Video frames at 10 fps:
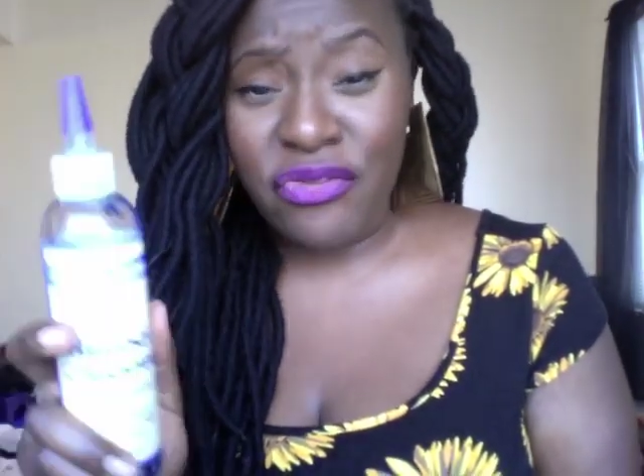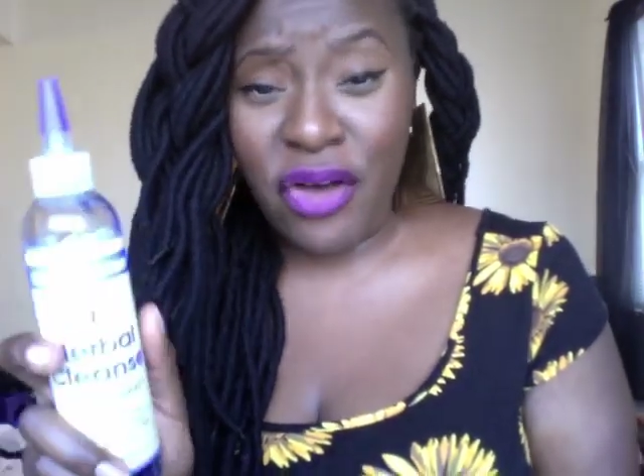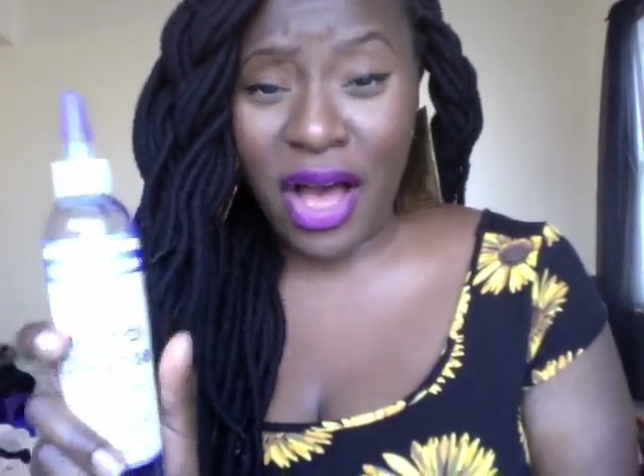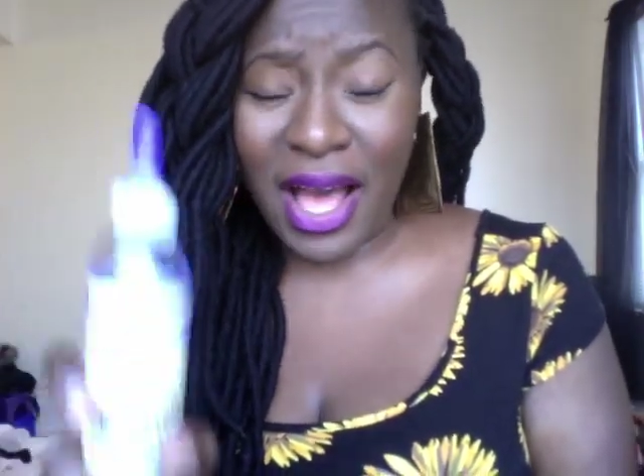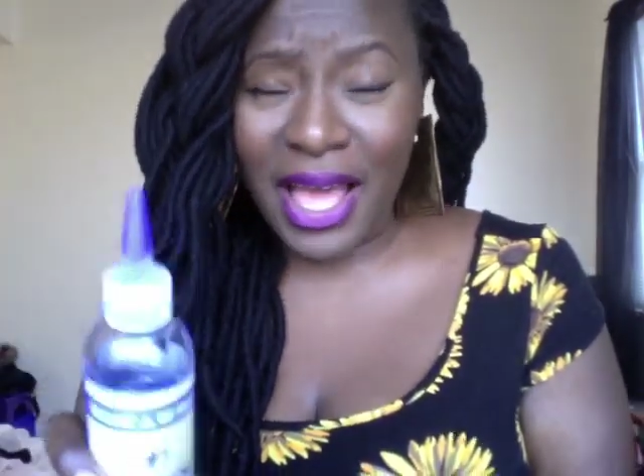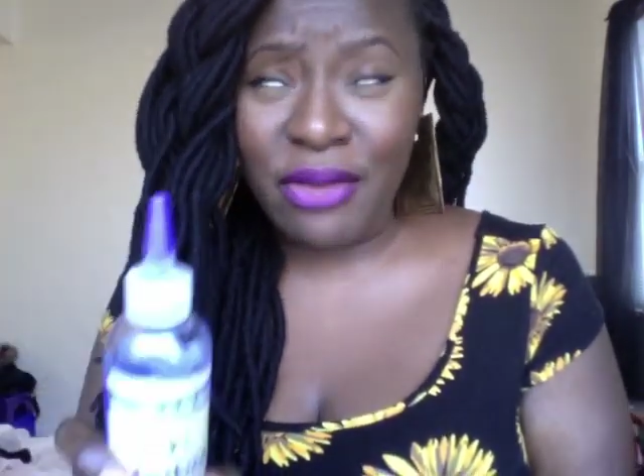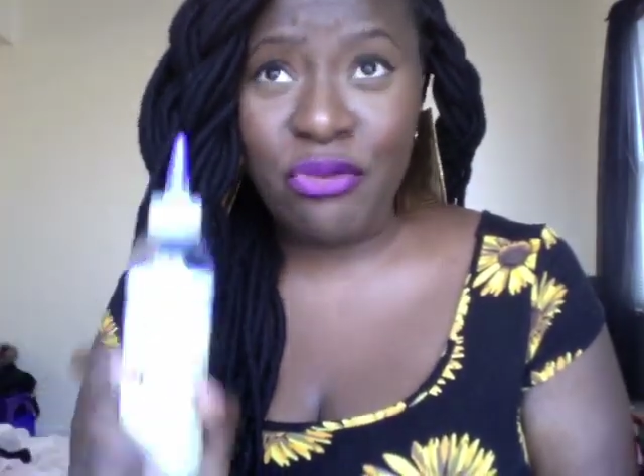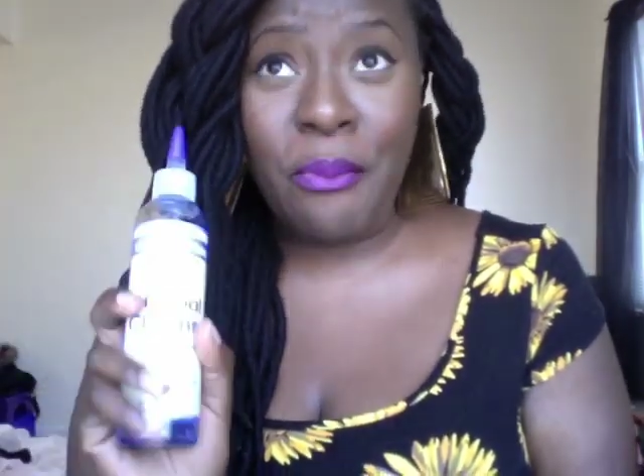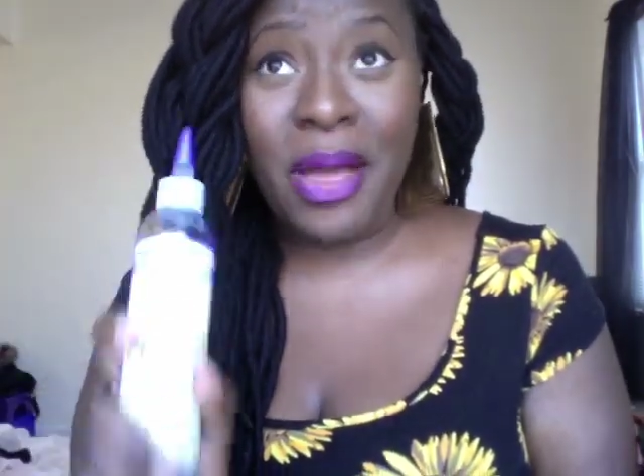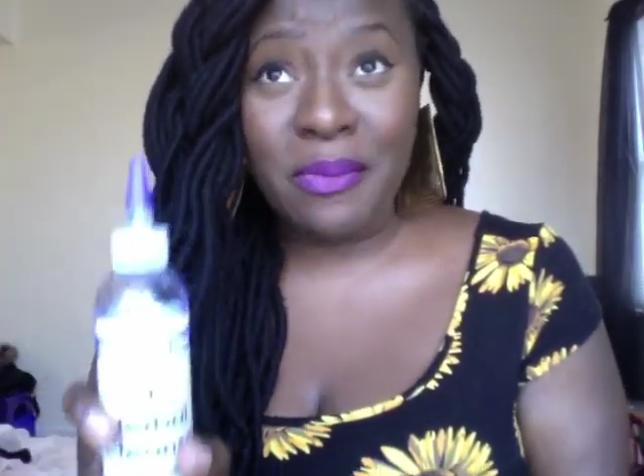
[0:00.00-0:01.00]
if I
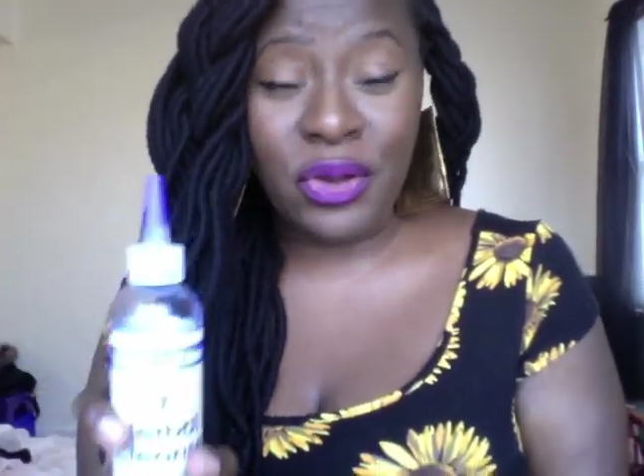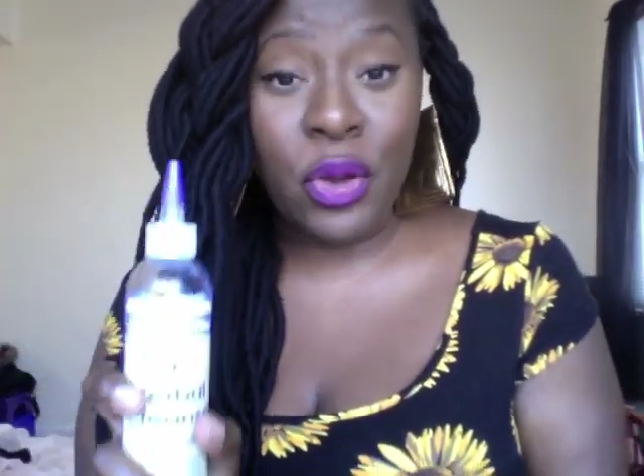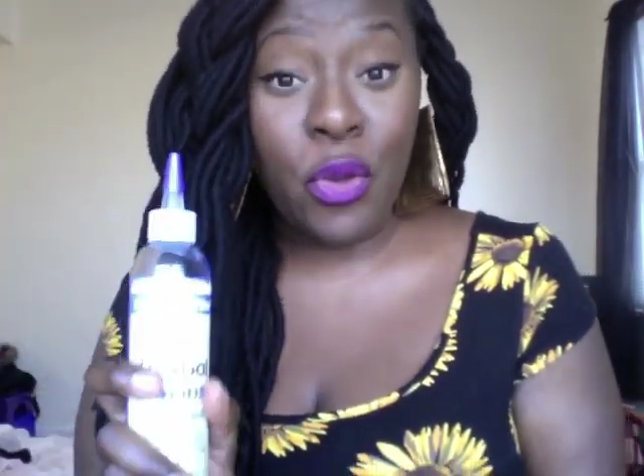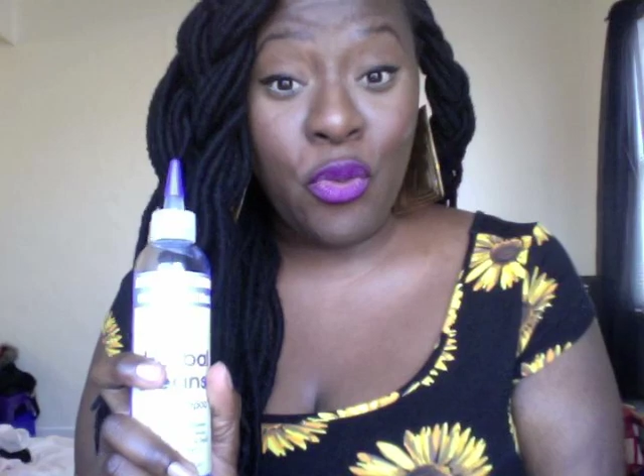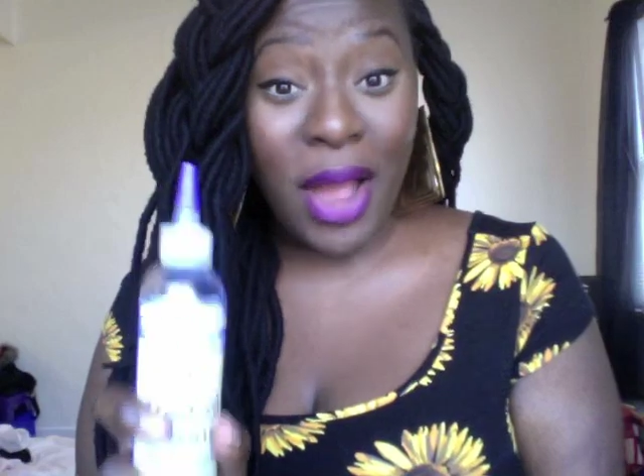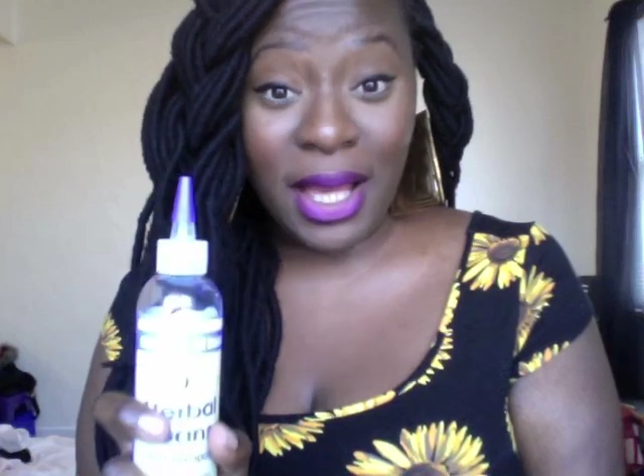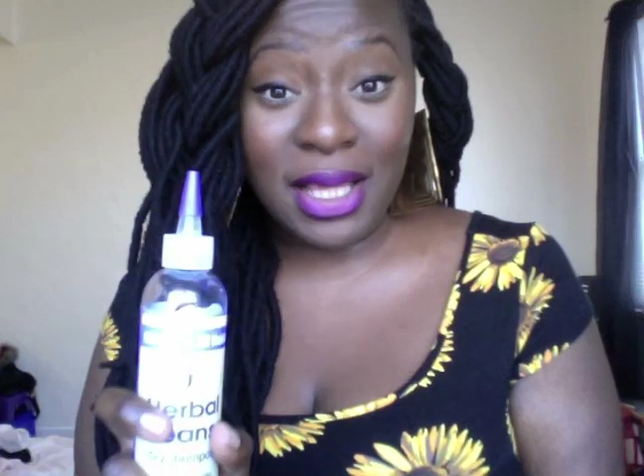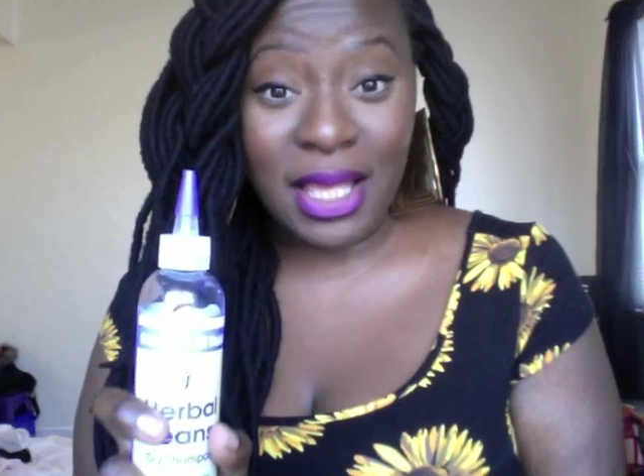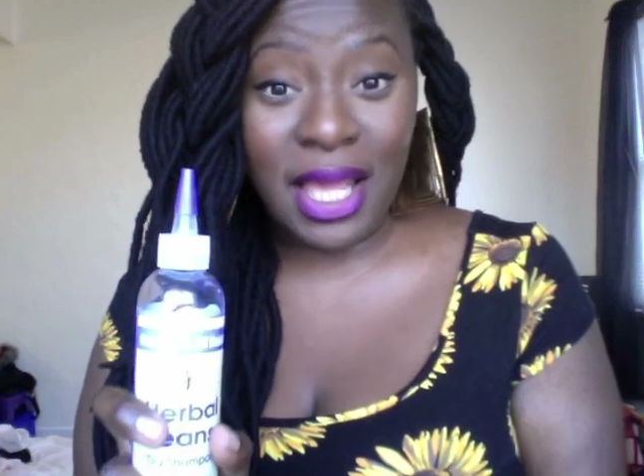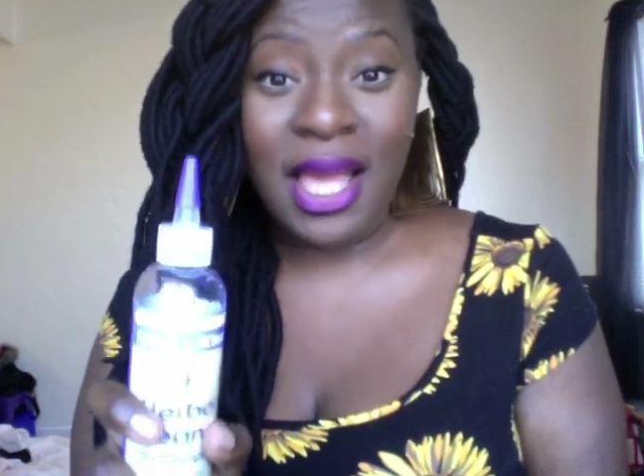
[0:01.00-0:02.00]
remember
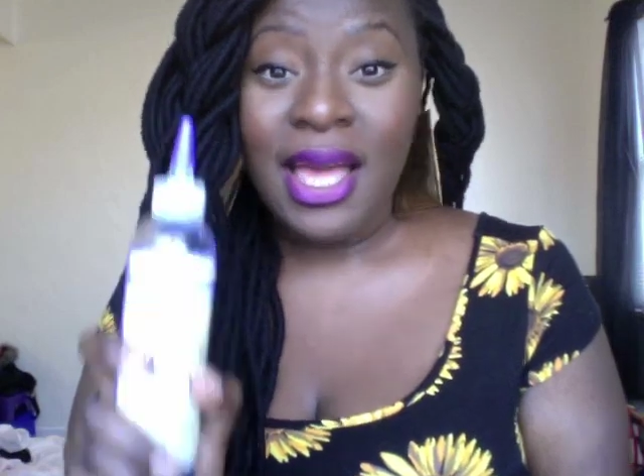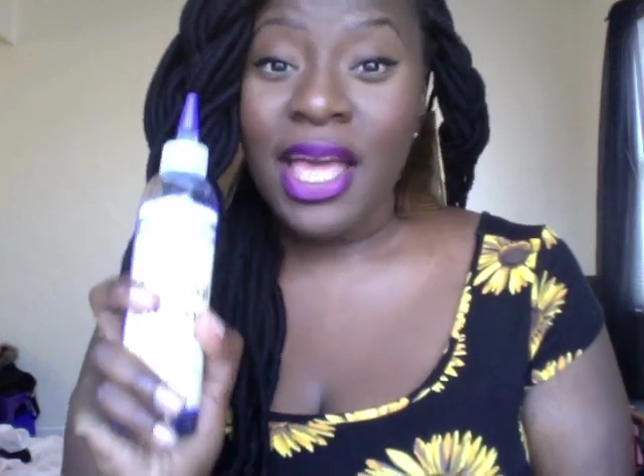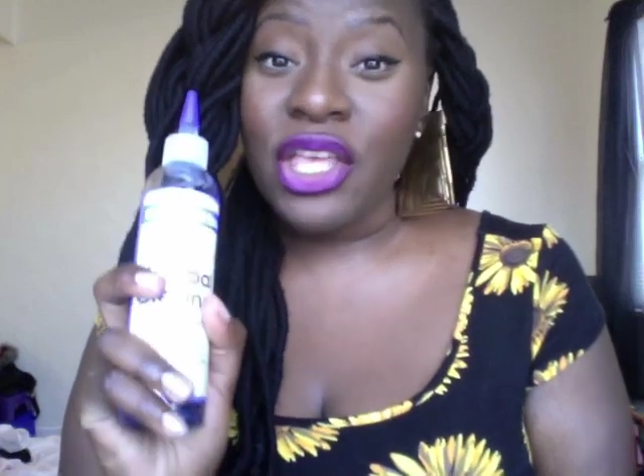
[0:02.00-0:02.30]
correctly,